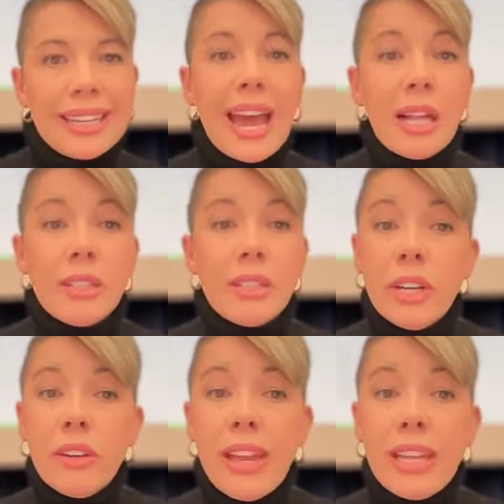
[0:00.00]

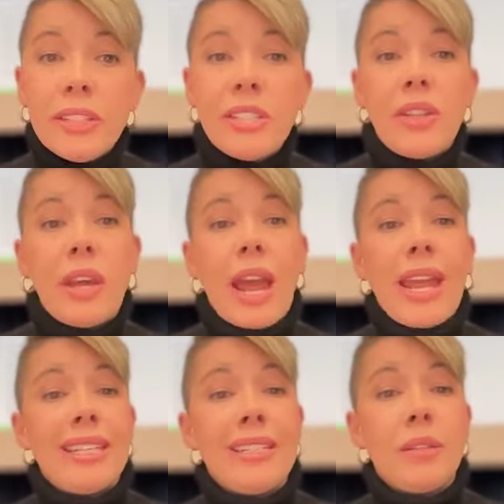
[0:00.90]
calendar event so that
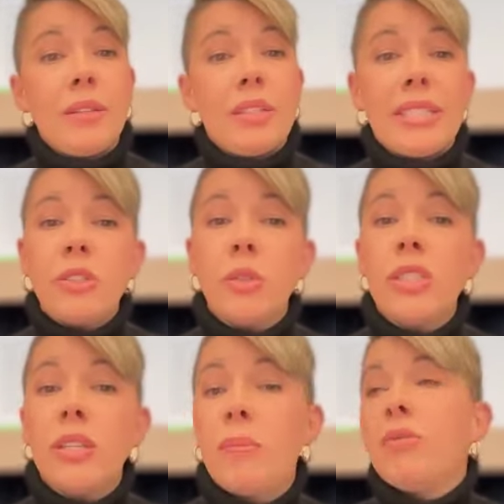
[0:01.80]
I can schedule
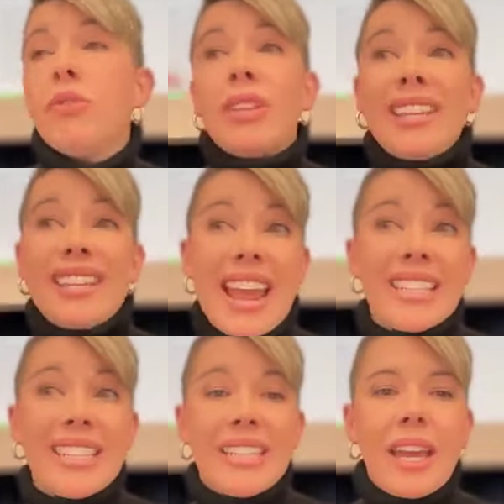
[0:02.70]
something for the
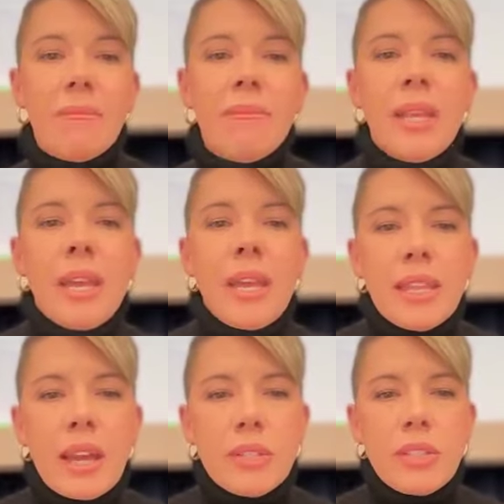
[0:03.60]
next time
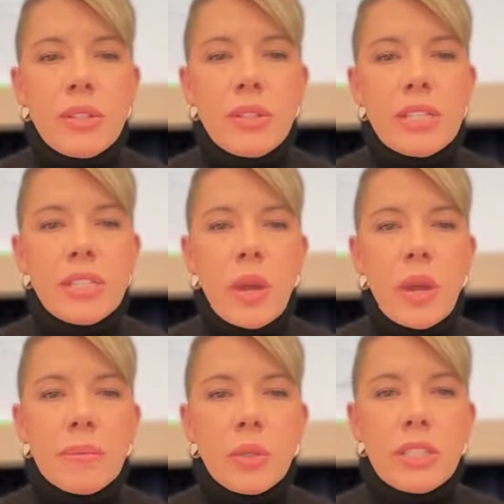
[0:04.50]
that we do this. So
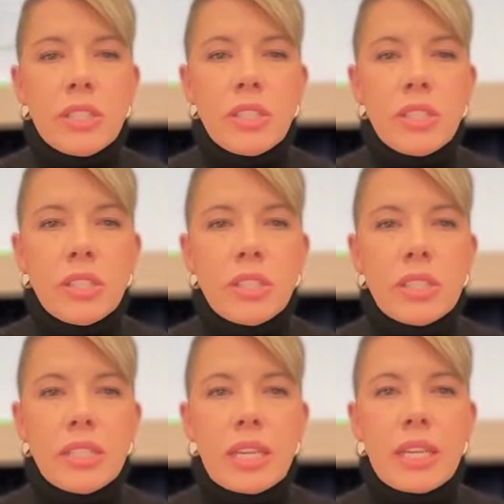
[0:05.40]
I'm going to
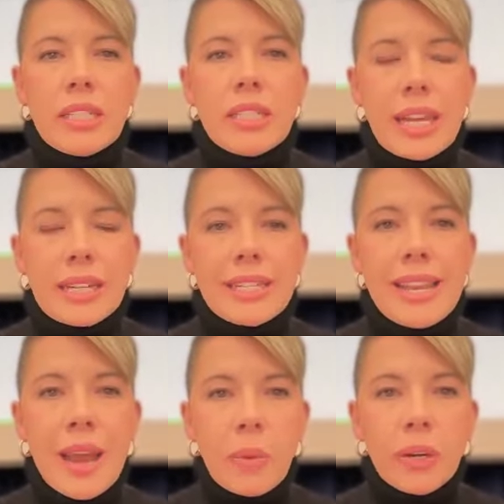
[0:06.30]
select
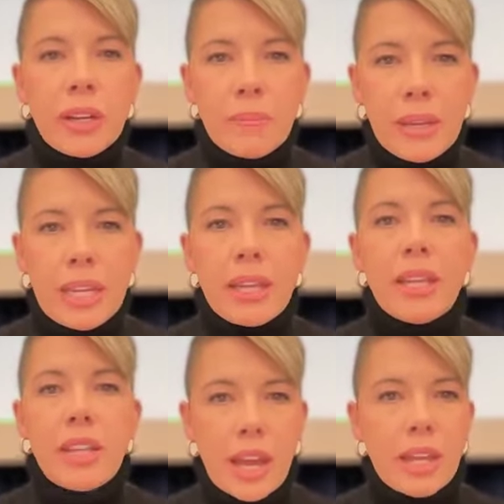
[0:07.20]
network and make,
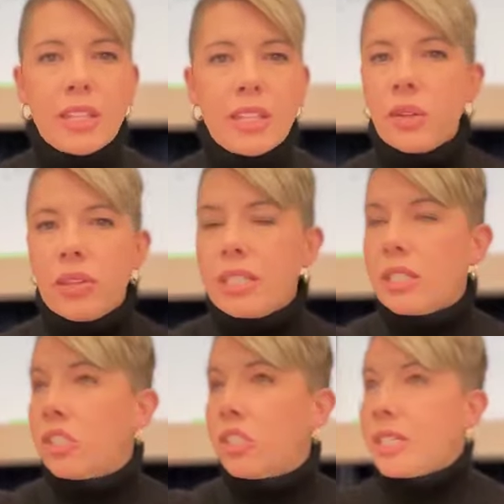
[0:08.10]
so this
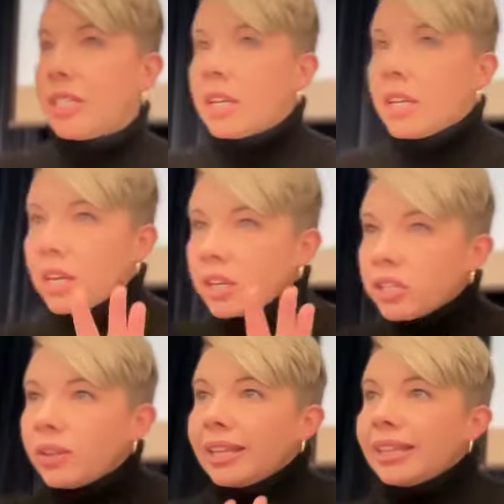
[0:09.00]
is just
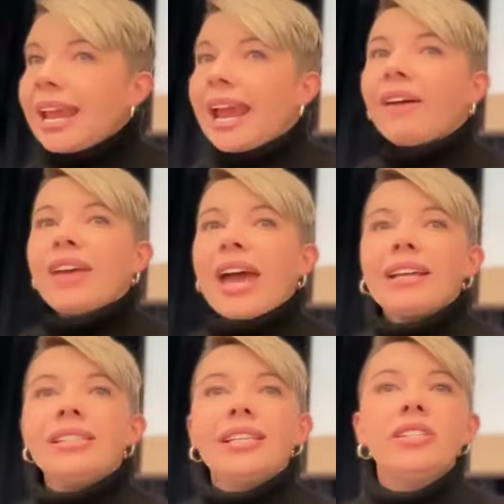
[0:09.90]
so that they have
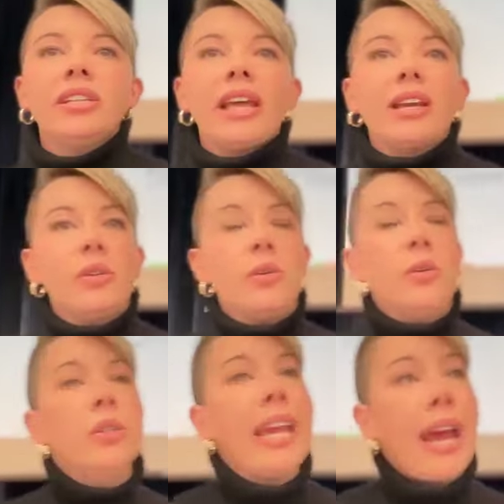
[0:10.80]
access to that
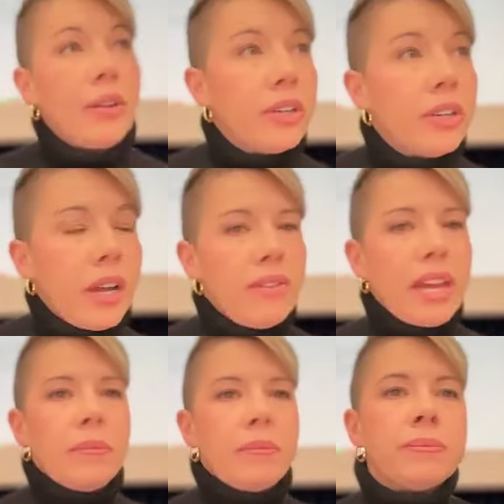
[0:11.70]
Google Calendar event.